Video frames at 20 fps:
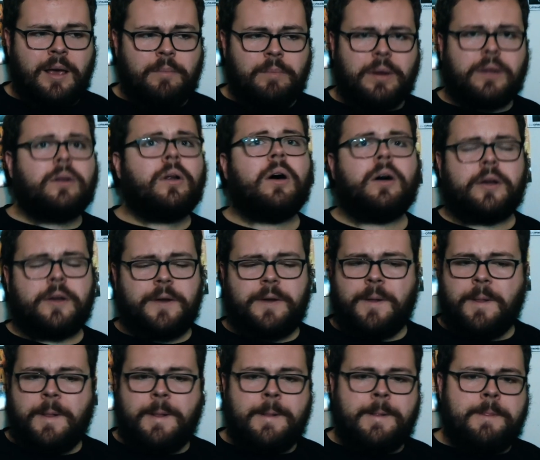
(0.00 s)
But look,
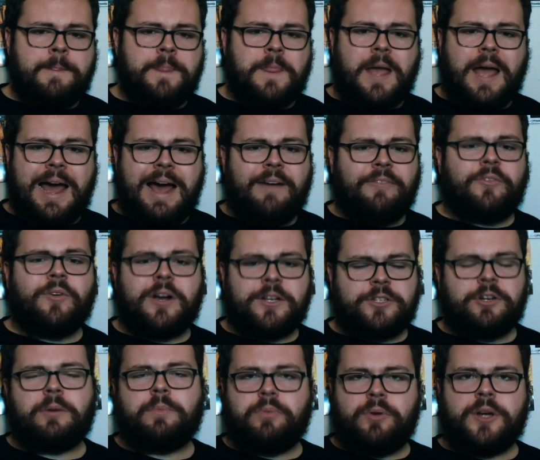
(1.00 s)
after I
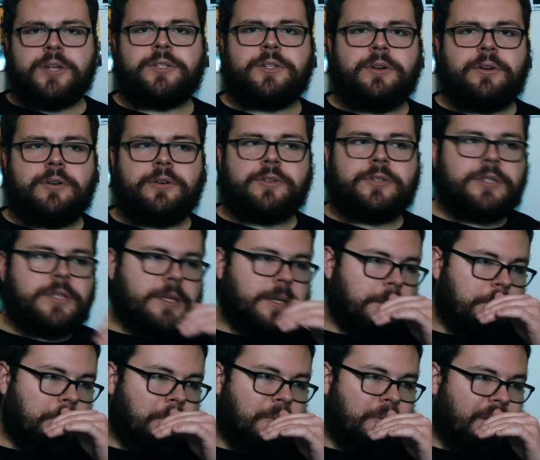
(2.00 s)
saw
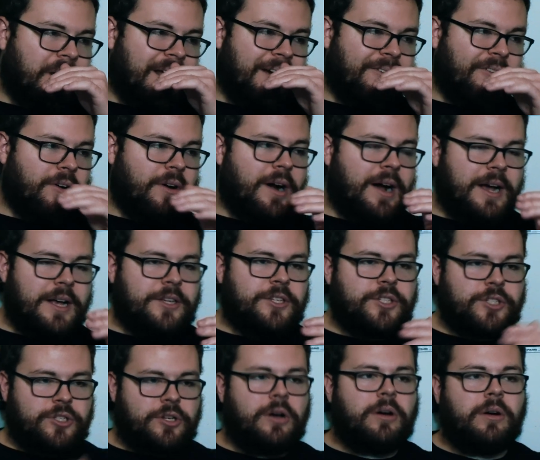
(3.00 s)
Prisoners, whenever I
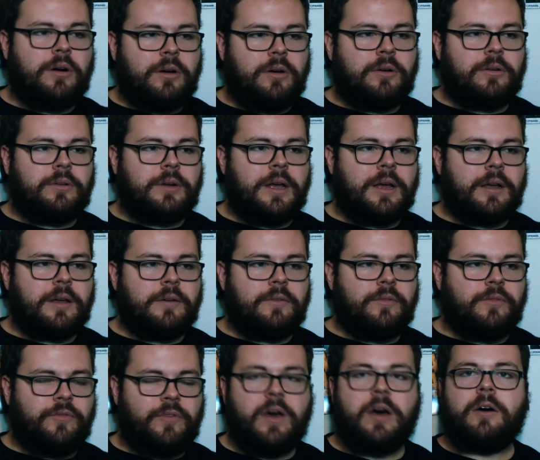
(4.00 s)
saw like
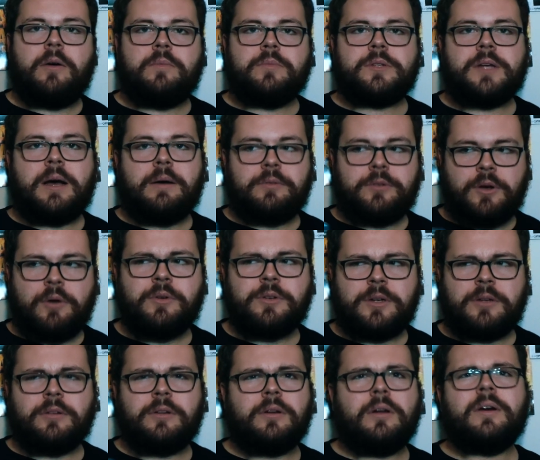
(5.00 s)
films, I was always
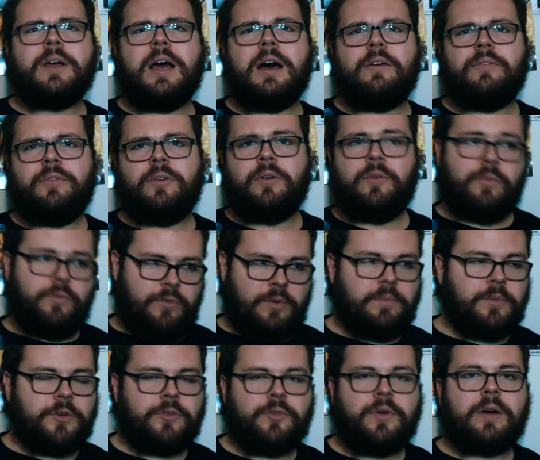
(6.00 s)
on the lookout
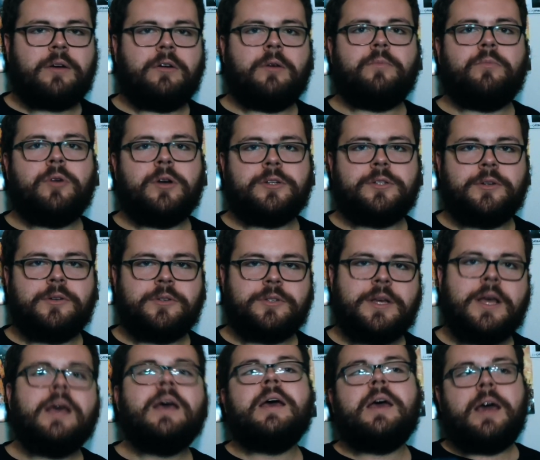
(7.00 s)
from the director of Prisoners.
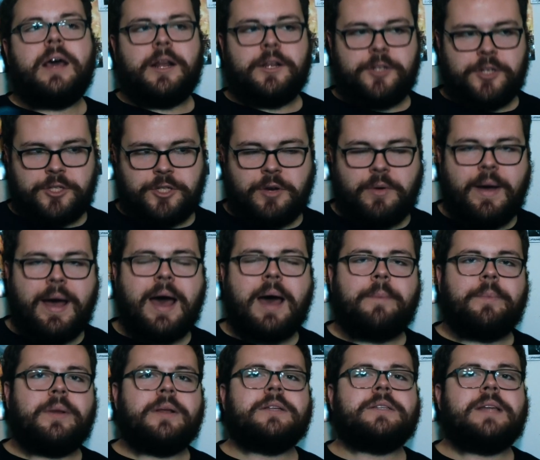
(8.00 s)
And it just so
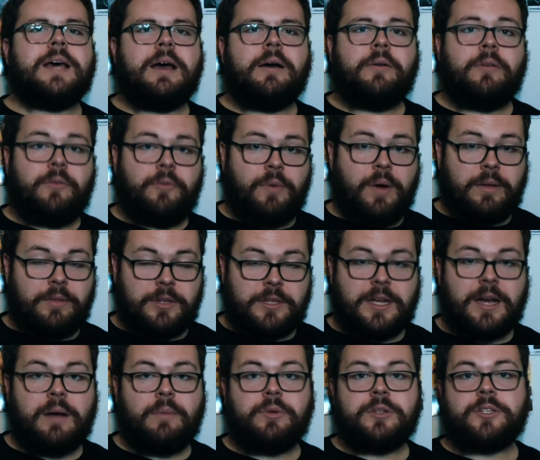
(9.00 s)
happened that around the
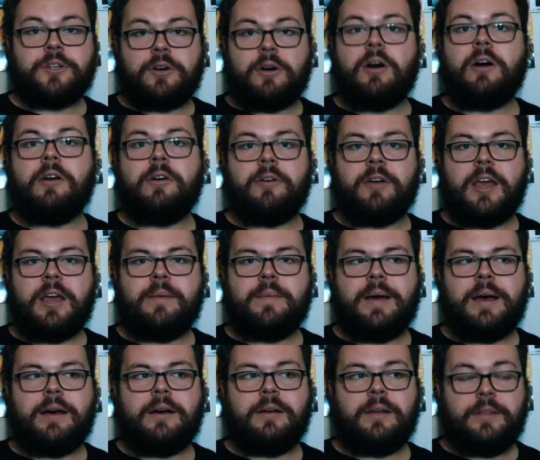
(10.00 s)
time when Sicario came
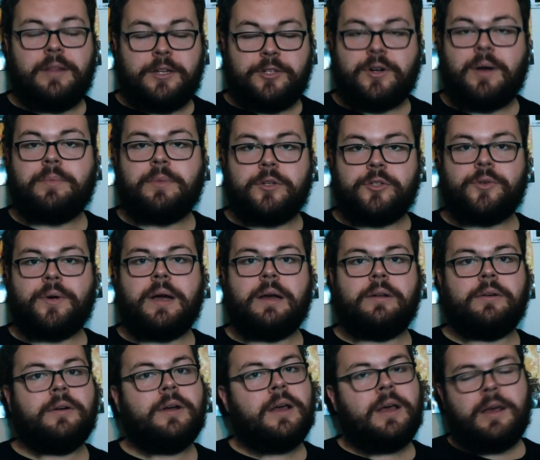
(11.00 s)
out and they dropped the
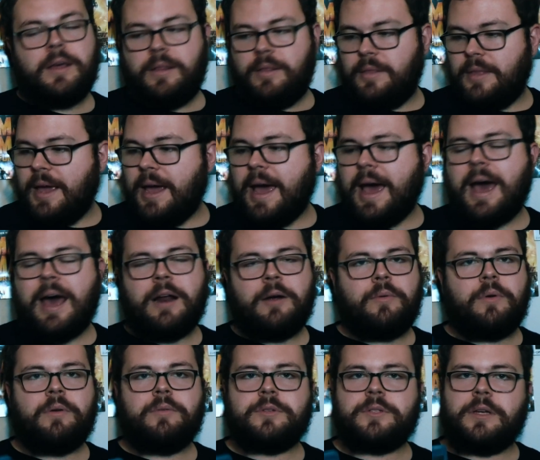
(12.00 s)
trailer, they had it
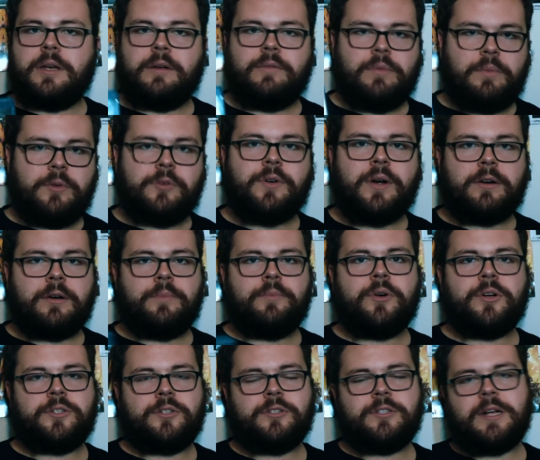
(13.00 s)
where it was like from the director of
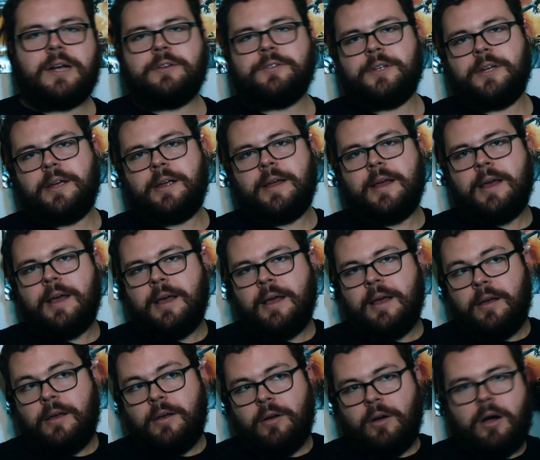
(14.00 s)
Prisoners, and I was like,
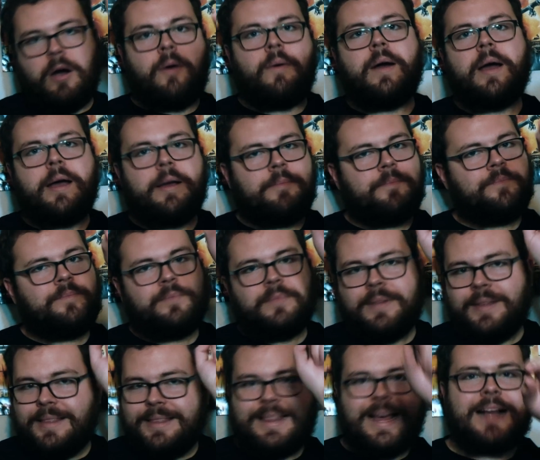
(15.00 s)
all right,
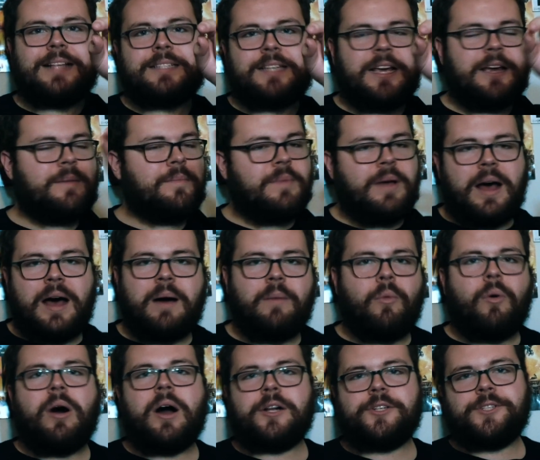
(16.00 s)
that's him, I'm
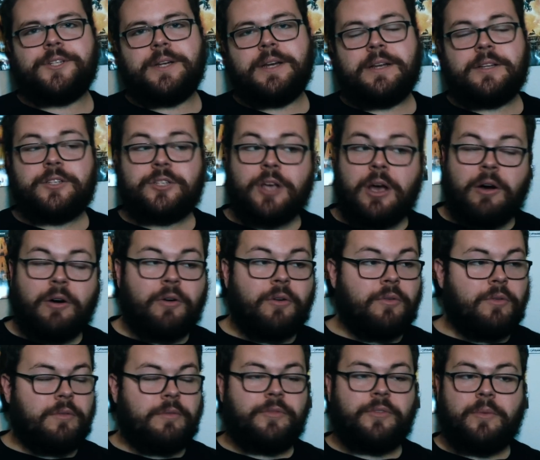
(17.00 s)
watching it.
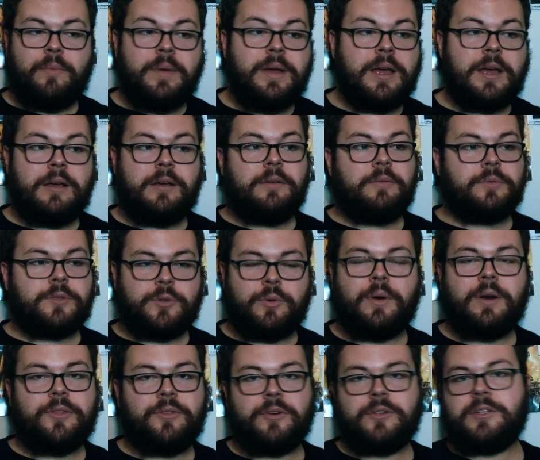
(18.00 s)
So for me, it was
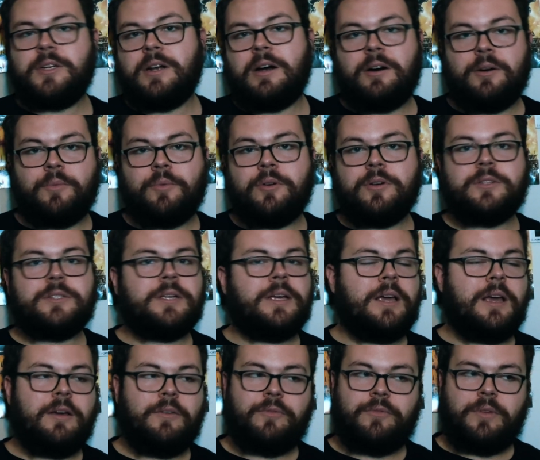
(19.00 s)
2013 onwards.
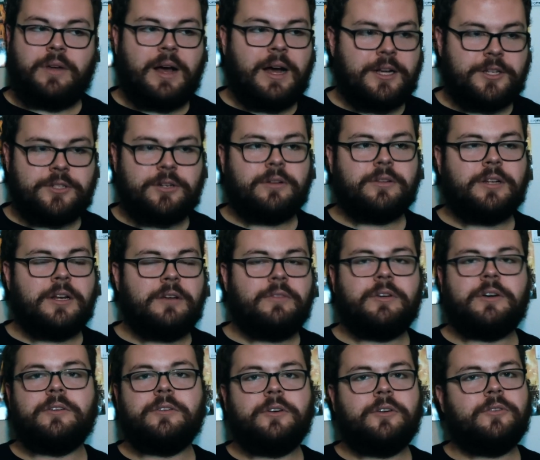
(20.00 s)
If I saw Denis
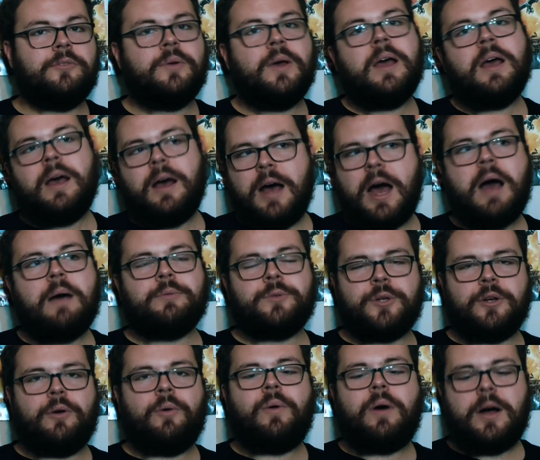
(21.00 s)
Villeneuve, I was
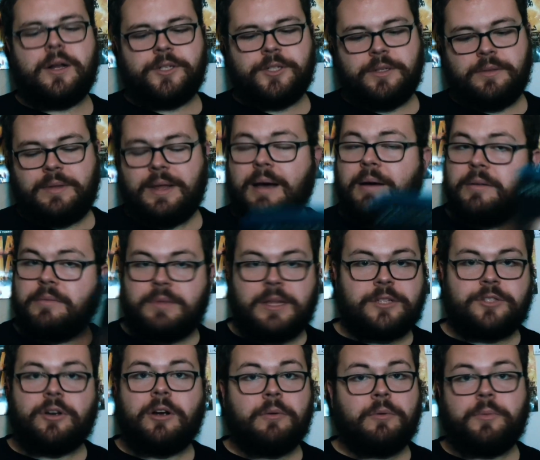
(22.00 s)
going to watch it. That
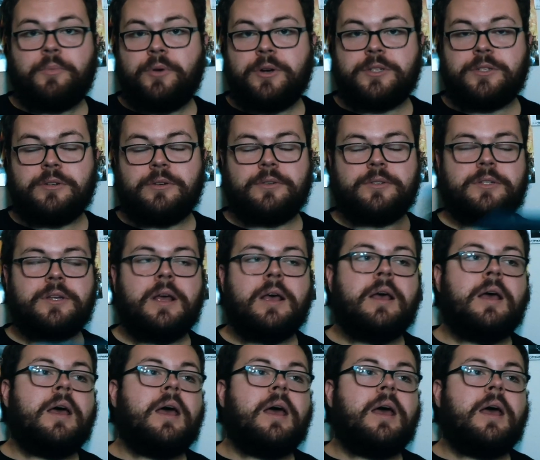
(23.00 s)
started with Prisoners.